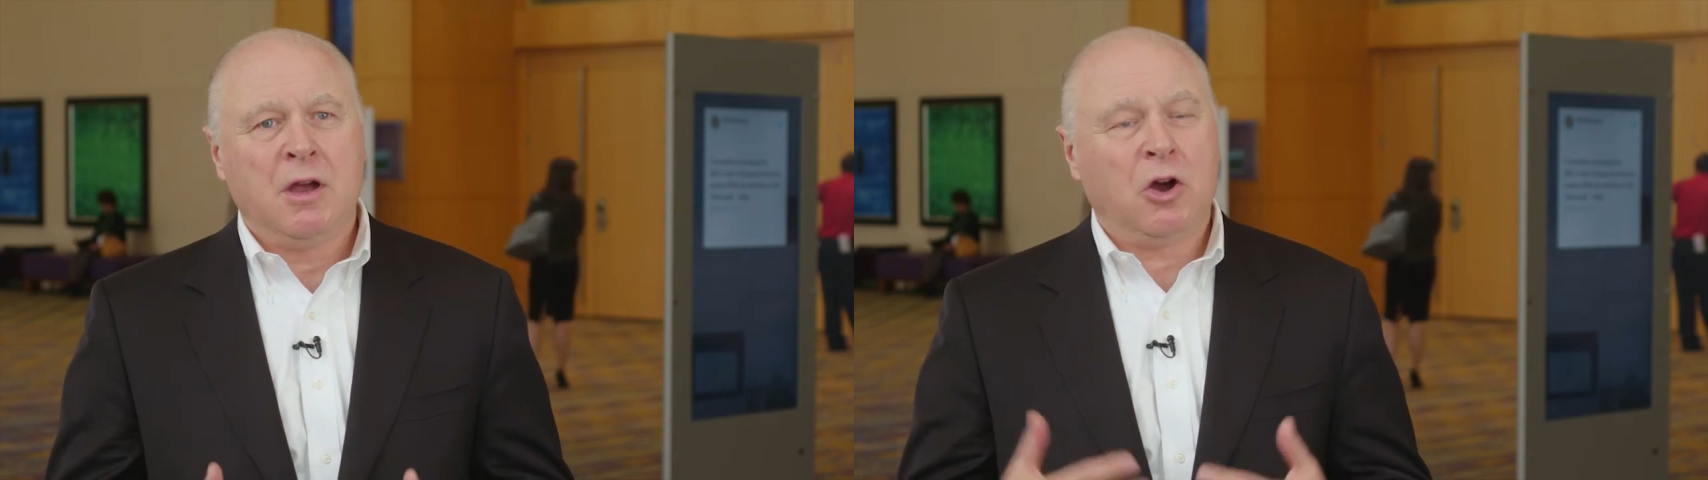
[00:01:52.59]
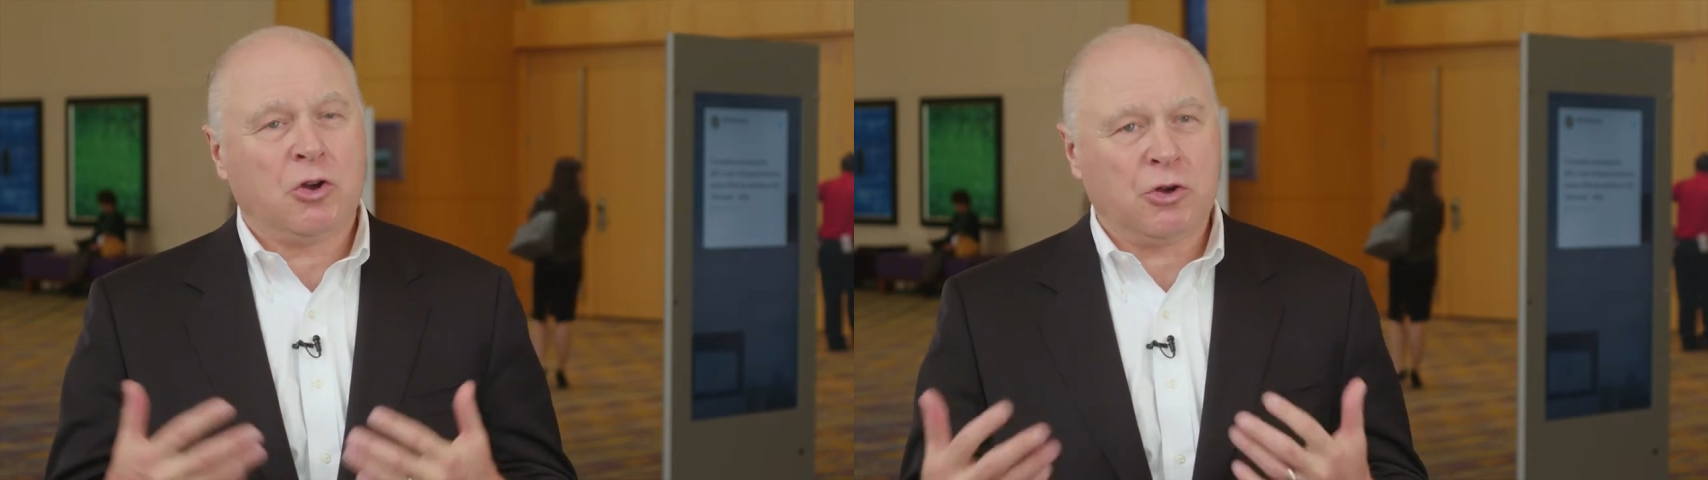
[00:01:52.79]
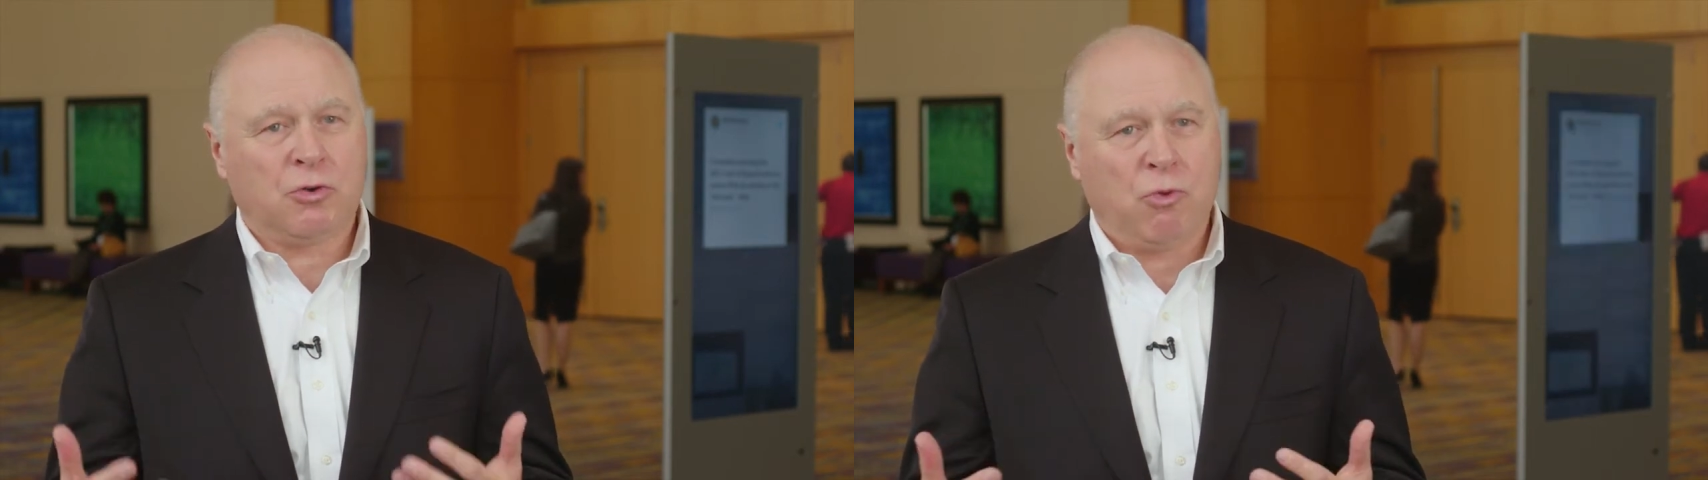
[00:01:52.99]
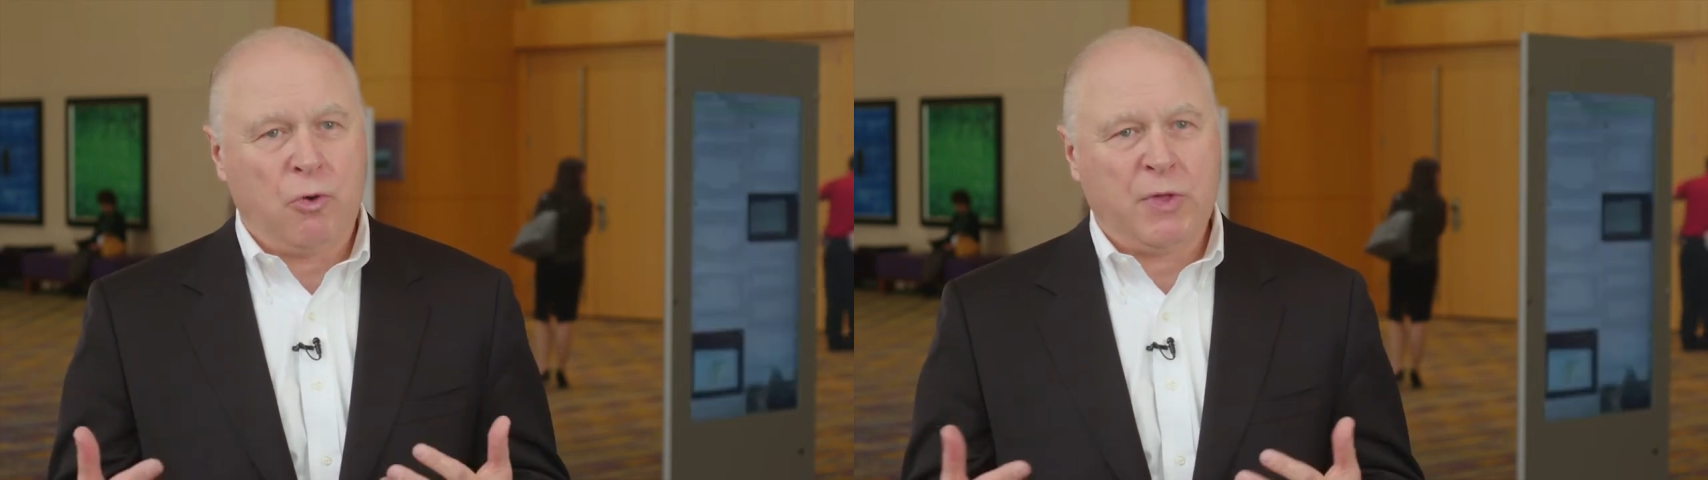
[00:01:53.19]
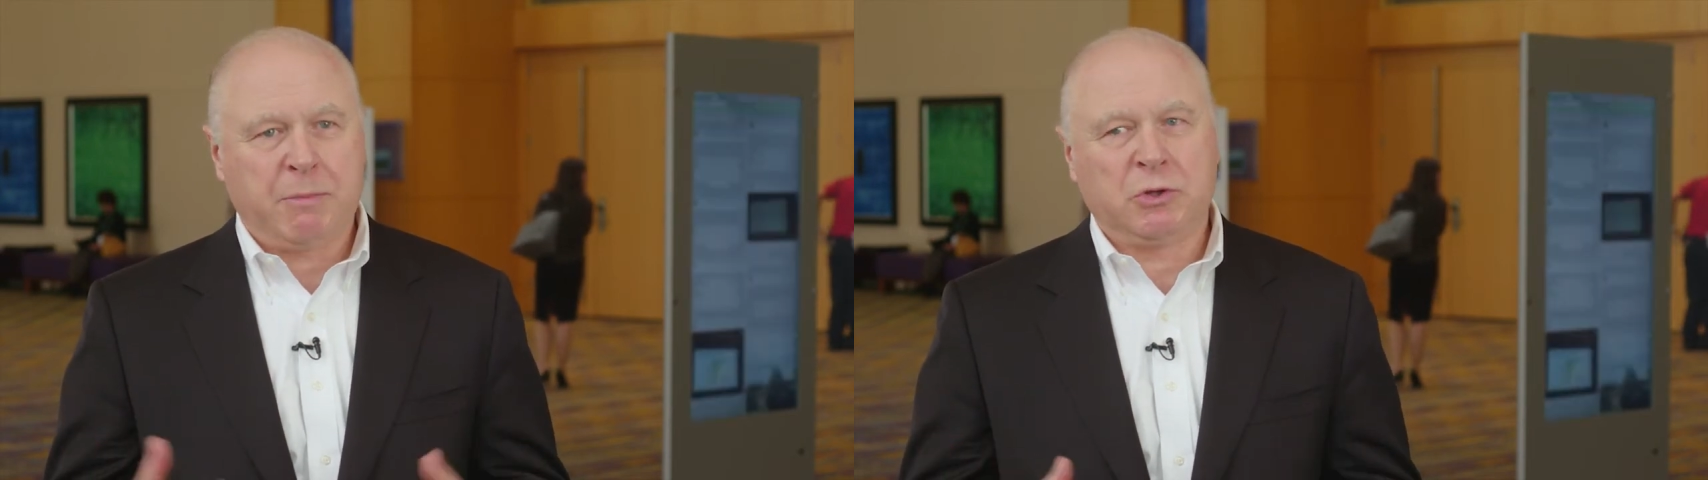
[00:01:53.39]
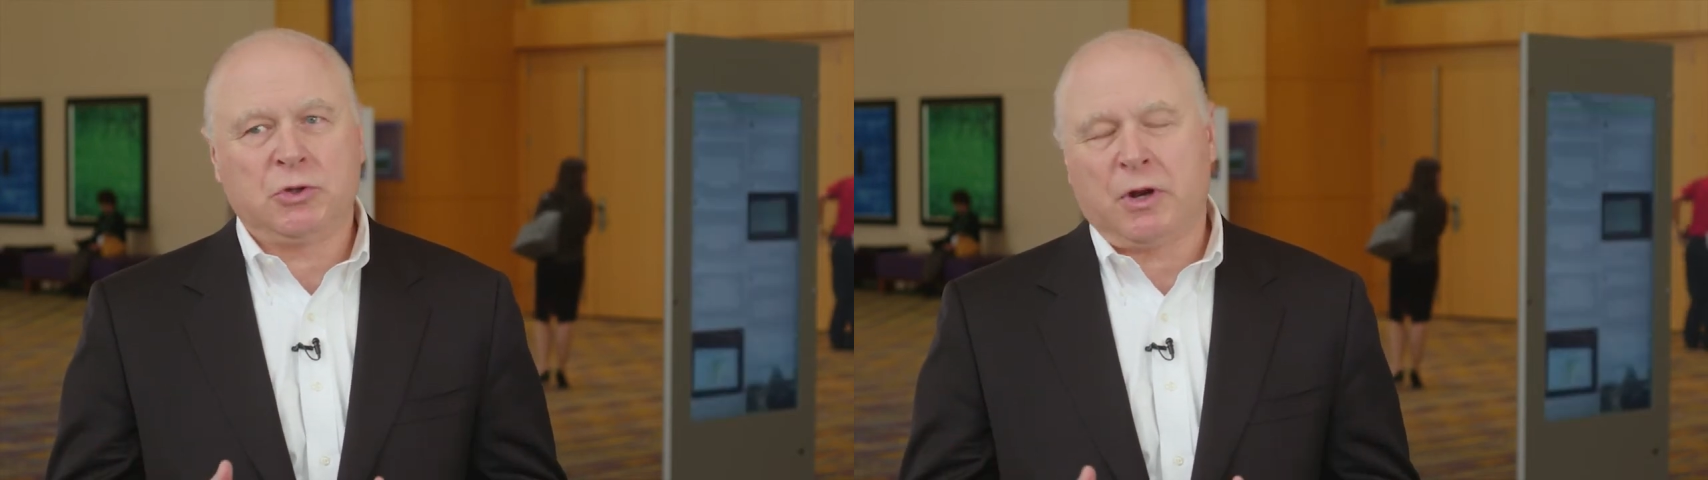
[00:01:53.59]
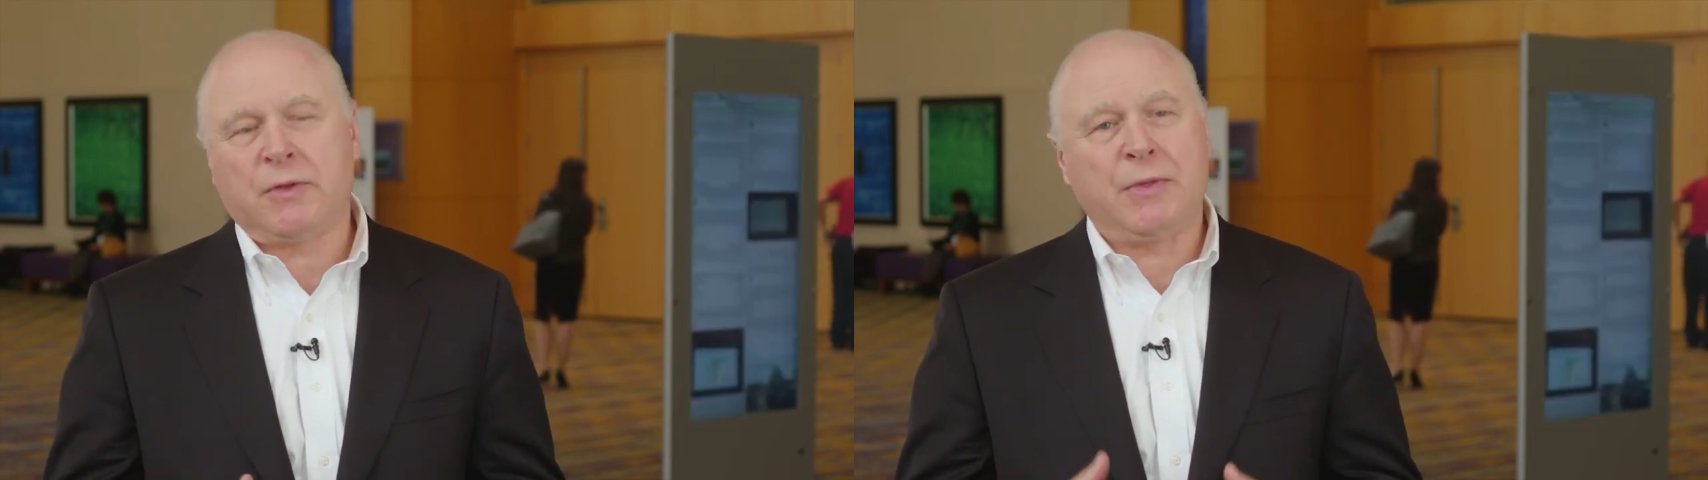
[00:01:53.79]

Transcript: a good growth opportunity.